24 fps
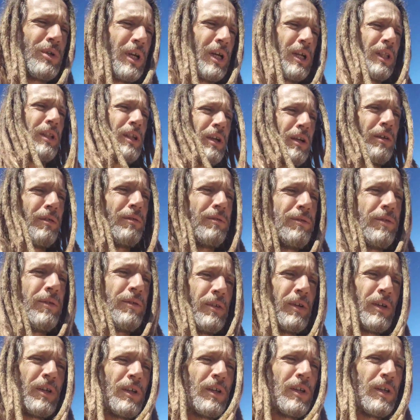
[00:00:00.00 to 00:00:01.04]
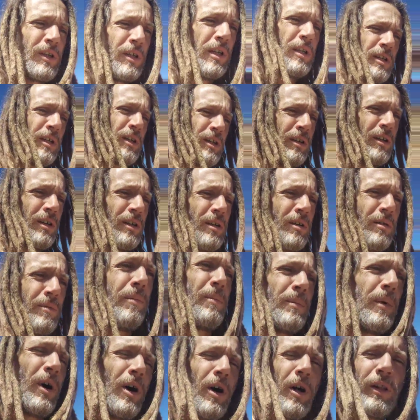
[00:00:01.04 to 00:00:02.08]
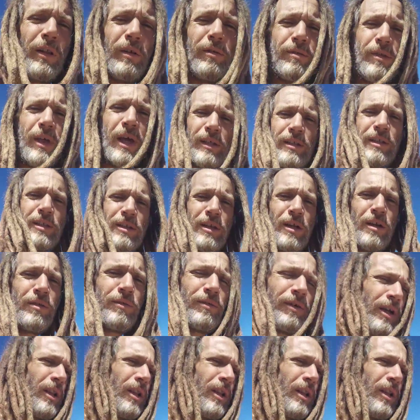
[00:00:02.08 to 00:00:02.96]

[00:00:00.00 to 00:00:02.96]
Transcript: I love um, all of that stuff.